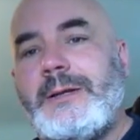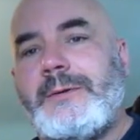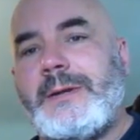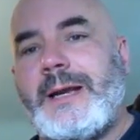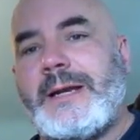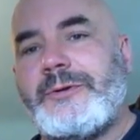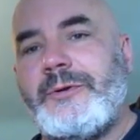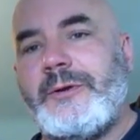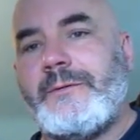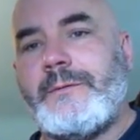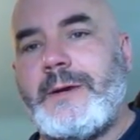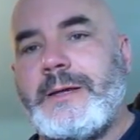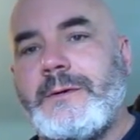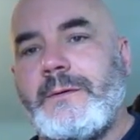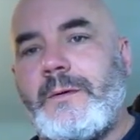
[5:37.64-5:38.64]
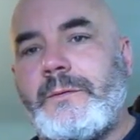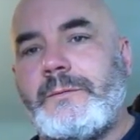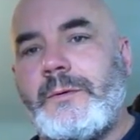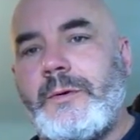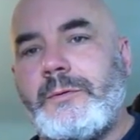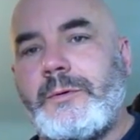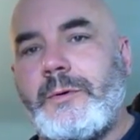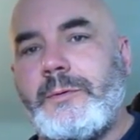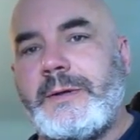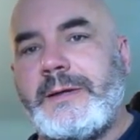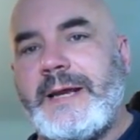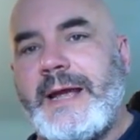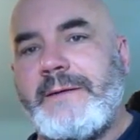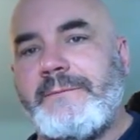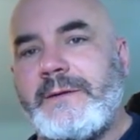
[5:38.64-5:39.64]
actually create your own logo and
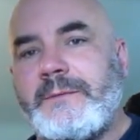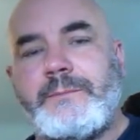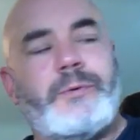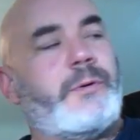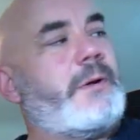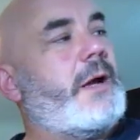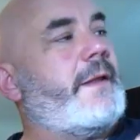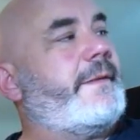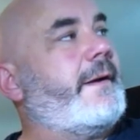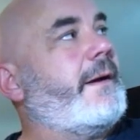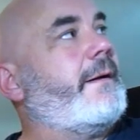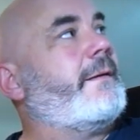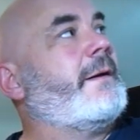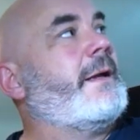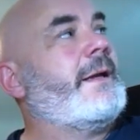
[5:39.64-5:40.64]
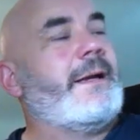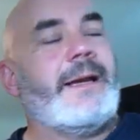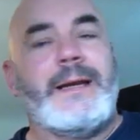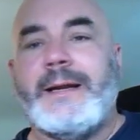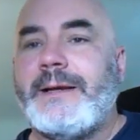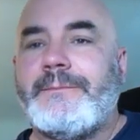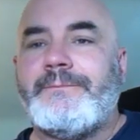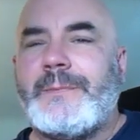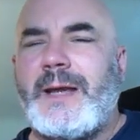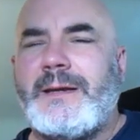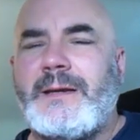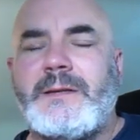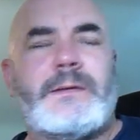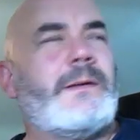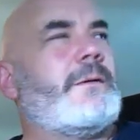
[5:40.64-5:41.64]
have it put on there. And I
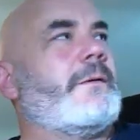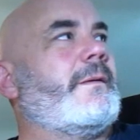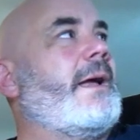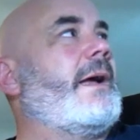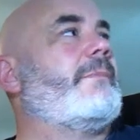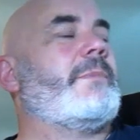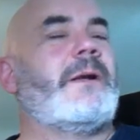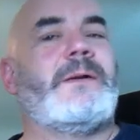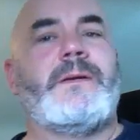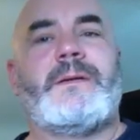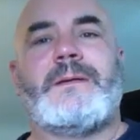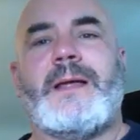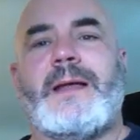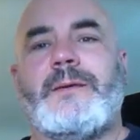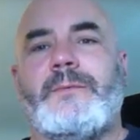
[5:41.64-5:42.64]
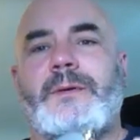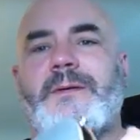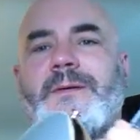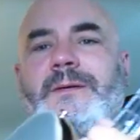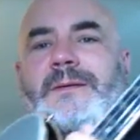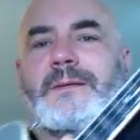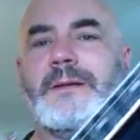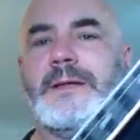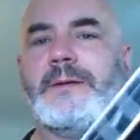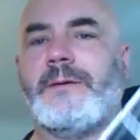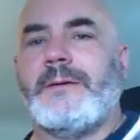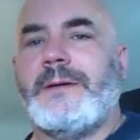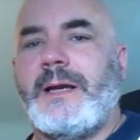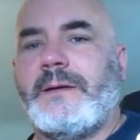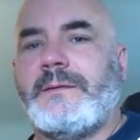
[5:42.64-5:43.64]
considered that, but I just thought it was just cleaner
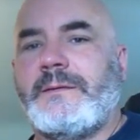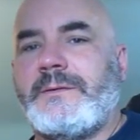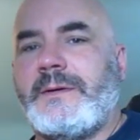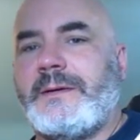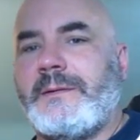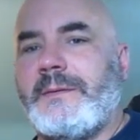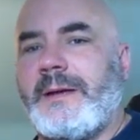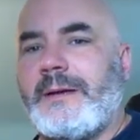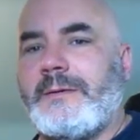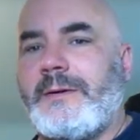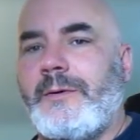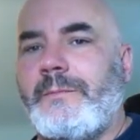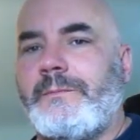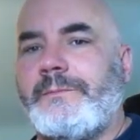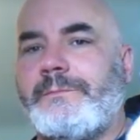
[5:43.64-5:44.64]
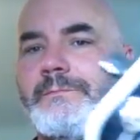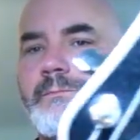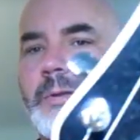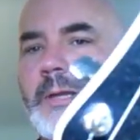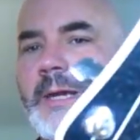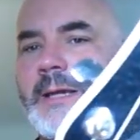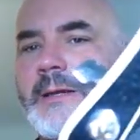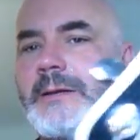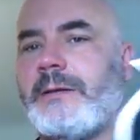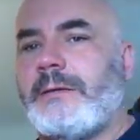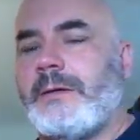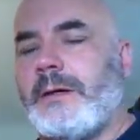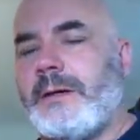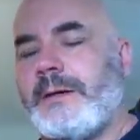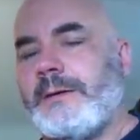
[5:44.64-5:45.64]
and nicer just to go blank
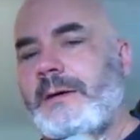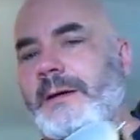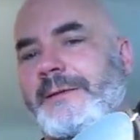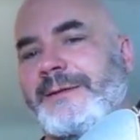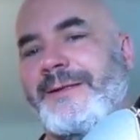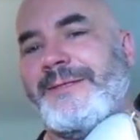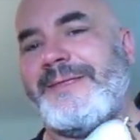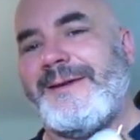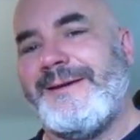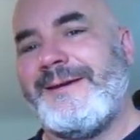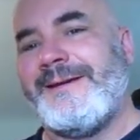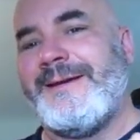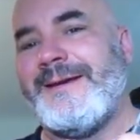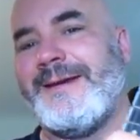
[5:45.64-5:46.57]
on the thing.